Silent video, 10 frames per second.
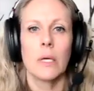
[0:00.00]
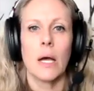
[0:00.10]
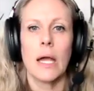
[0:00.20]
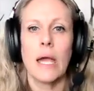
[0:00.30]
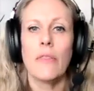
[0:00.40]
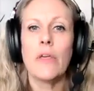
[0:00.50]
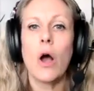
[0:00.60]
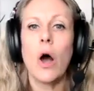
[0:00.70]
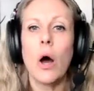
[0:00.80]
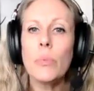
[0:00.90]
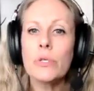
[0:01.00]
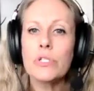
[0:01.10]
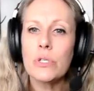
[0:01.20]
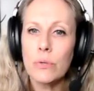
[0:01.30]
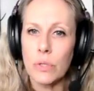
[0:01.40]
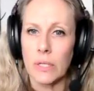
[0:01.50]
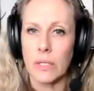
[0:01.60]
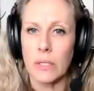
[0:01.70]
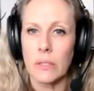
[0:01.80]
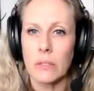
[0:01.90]
I had the
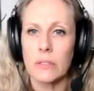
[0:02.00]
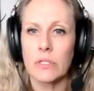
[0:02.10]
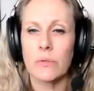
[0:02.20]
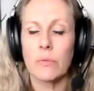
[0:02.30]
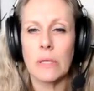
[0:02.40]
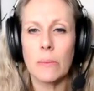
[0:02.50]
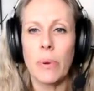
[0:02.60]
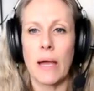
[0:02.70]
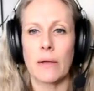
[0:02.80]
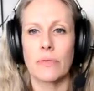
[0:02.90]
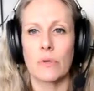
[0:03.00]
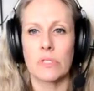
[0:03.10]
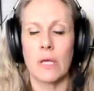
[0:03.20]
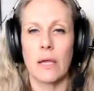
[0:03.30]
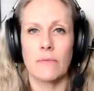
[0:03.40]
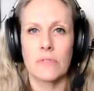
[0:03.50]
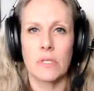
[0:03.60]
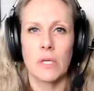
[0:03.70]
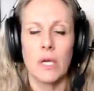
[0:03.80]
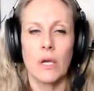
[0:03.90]
opportunity to impact those lives.
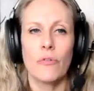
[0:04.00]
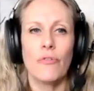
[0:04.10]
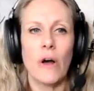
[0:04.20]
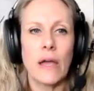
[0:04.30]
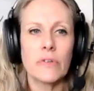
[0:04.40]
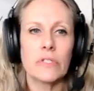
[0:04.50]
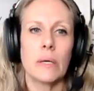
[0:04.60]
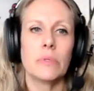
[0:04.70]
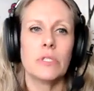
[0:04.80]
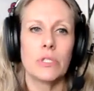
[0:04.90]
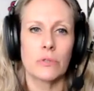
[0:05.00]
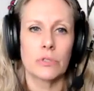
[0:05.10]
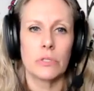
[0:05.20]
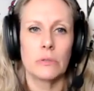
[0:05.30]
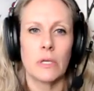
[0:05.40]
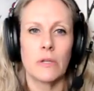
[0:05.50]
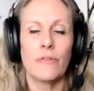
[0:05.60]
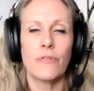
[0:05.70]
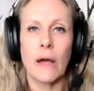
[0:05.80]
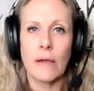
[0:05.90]
Five adopted children and
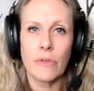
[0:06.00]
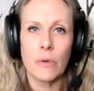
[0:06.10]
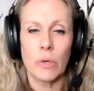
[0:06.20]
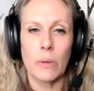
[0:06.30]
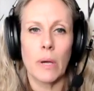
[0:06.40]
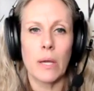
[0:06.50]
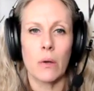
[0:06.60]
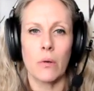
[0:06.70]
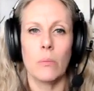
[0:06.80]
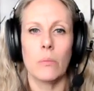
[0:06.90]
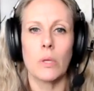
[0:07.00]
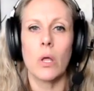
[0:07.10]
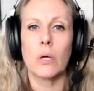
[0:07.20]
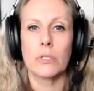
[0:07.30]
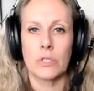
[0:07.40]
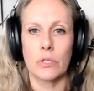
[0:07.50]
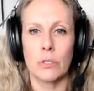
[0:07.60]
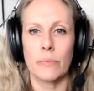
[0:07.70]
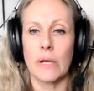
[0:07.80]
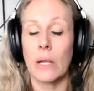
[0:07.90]
five that were in my home long
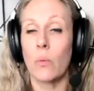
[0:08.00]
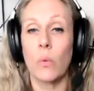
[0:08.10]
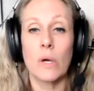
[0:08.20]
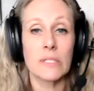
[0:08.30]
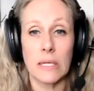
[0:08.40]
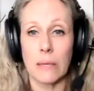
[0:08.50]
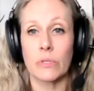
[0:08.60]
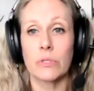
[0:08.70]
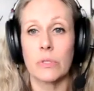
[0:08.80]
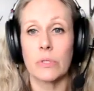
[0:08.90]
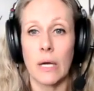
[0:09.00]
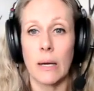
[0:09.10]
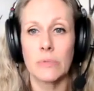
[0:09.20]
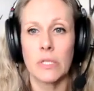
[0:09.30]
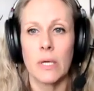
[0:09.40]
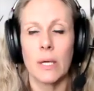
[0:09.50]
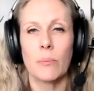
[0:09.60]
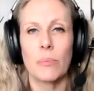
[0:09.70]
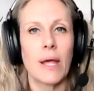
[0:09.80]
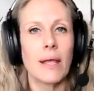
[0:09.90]
term that I wasn't able to adopt,
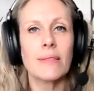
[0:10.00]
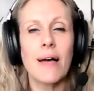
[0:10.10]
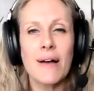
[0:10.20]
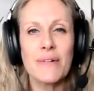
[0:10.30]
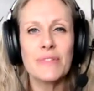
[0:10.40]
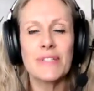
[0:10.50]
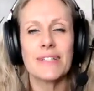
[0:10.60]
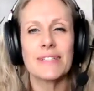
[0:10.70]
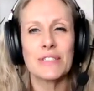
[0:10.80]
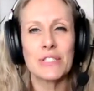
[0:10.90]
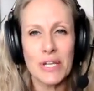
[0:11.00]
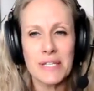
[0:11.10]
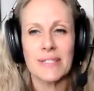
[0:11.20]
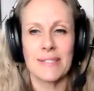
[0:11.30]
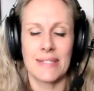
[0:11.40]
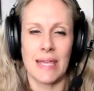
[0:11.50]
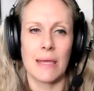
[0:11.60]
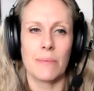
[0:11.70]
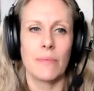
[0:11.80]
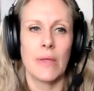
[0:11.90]
but I loved just the
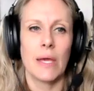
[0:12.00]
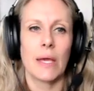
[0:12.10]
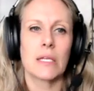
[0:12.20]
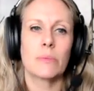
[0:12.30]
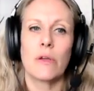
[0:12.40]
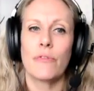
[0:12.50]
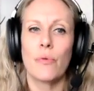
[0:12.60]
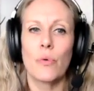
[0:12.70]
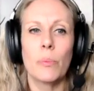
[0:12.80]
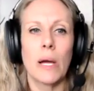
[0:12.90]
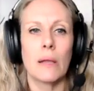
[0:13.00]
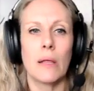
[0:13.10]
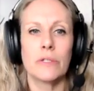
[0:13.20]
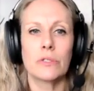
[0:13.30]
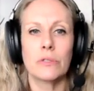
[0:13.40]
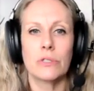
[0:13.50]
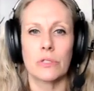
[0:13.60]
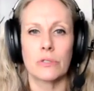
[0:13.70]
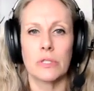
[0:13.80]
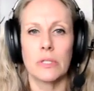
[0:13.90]
same as my four biological
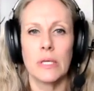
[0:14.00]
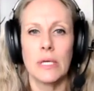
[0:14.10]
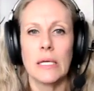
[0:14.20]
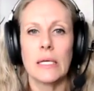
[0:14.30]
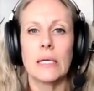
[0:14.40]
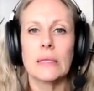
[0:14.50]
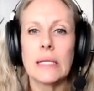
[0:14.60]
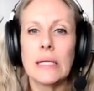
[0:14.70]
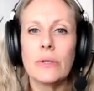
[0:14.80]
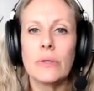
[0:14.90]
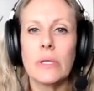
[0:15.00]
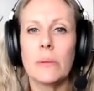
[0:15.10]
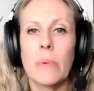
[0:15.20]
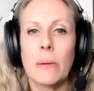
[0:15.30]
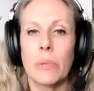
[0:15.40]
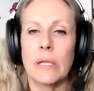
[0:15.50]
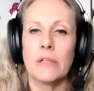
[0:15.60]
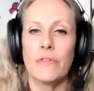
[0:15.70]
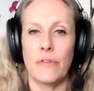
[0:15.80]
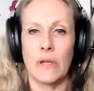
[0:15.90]
children, and later in my
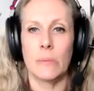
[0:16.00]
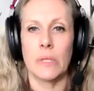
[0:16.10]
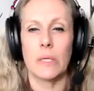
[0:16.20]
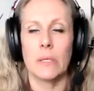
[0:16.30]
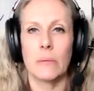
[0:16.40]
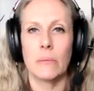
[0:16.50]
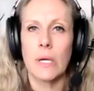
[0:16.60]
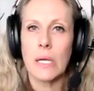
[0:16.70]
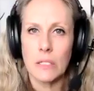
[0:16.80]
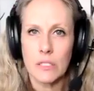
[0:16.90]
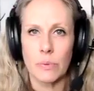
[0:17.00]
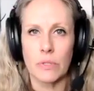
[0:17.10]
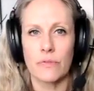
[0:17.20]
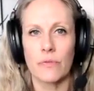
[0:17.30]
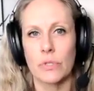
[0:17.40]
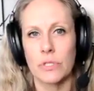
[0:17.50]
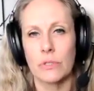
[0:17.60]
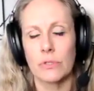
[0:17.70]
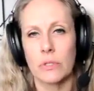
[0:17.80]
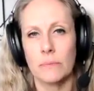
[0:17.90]
blended family, my husband's four
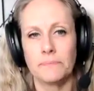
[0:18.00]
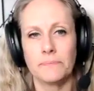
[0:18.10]
children.